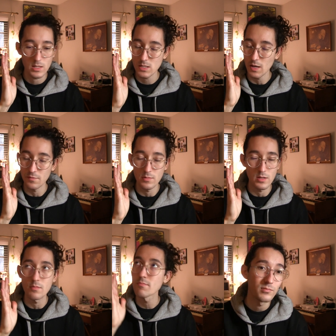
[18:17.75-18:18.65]
saved
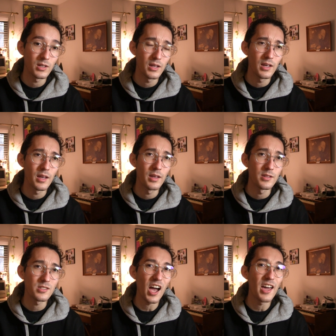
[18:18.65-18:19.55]
me.
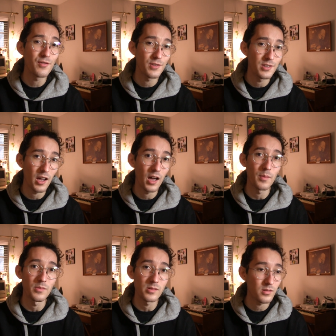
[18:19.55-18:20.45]
Sign of the
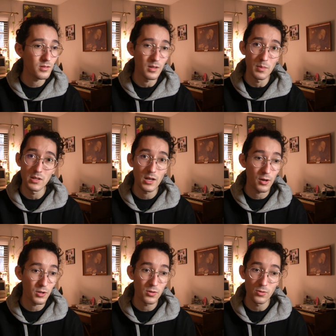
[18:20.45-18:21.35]
times. Let me
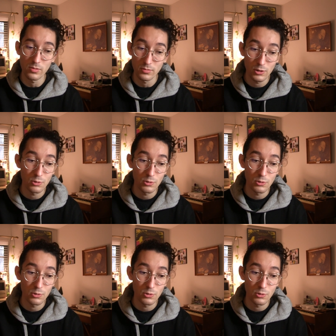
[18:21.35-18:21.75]
tell you,